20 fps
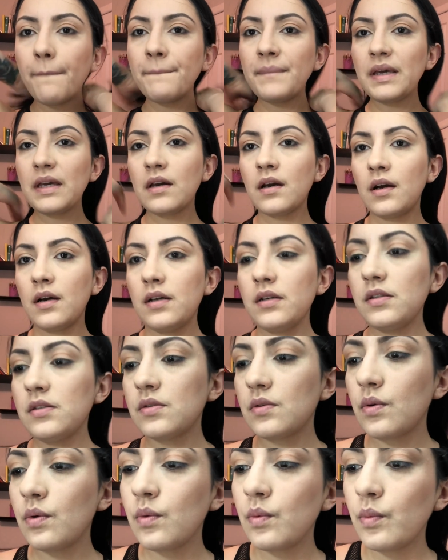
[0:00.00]

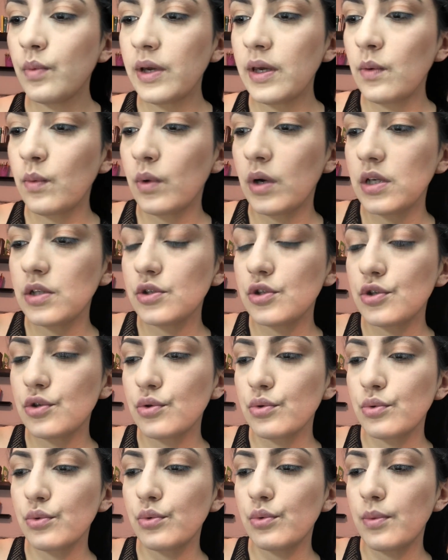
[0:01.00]
because we want
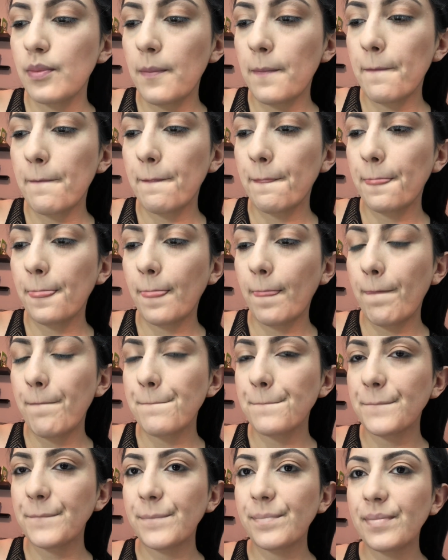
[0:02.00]
to
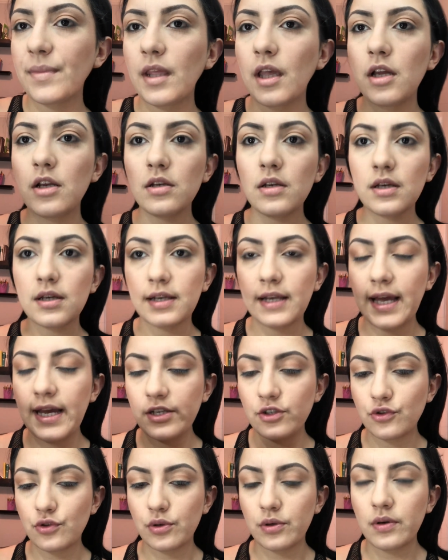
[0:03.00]
look
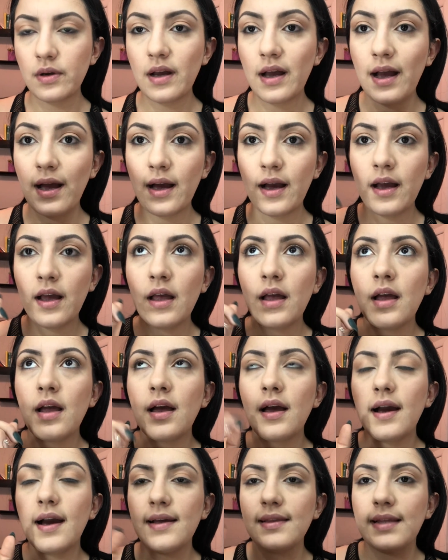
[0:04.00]
natural,
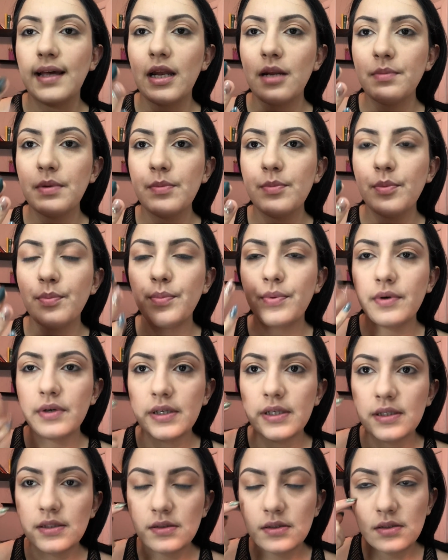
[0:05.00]
a lot of people
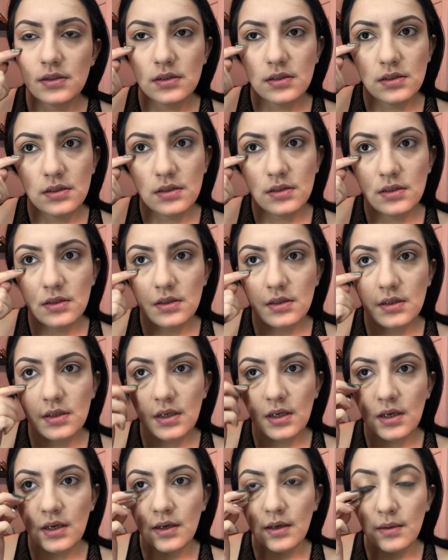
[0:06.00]
put
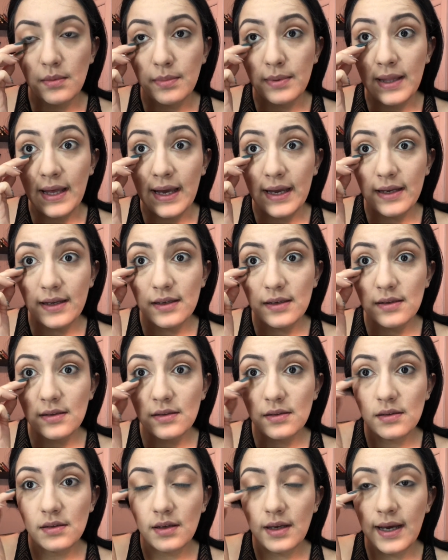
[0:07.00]
black
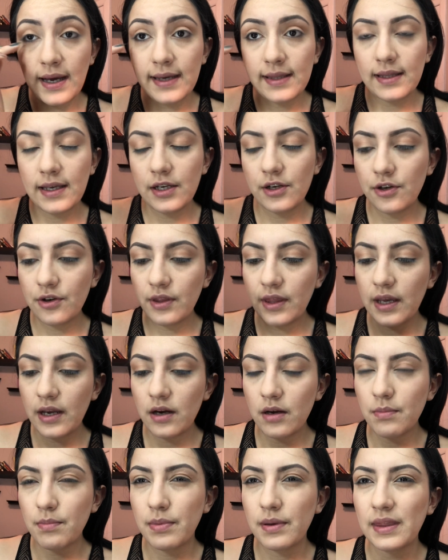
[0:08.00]
eyeliner
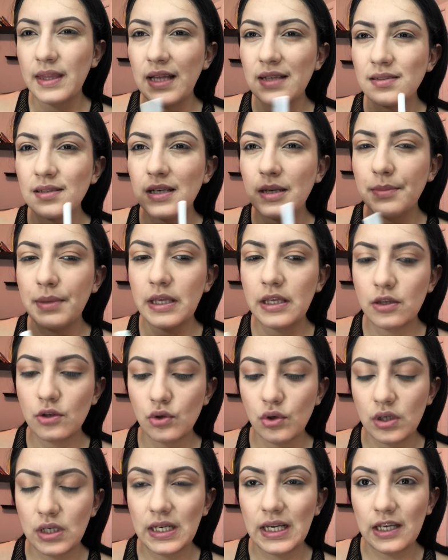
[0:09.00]
there, but that's gonna make you
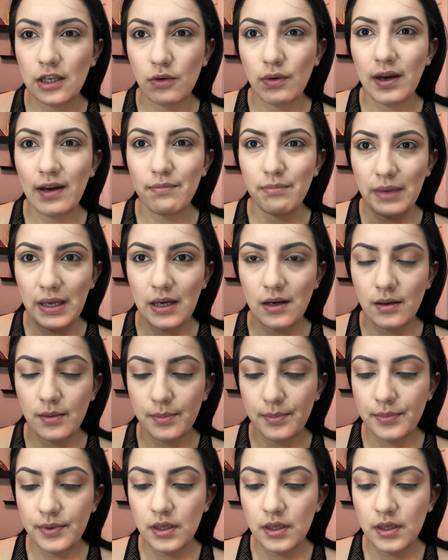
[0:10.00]
look like you have makeup.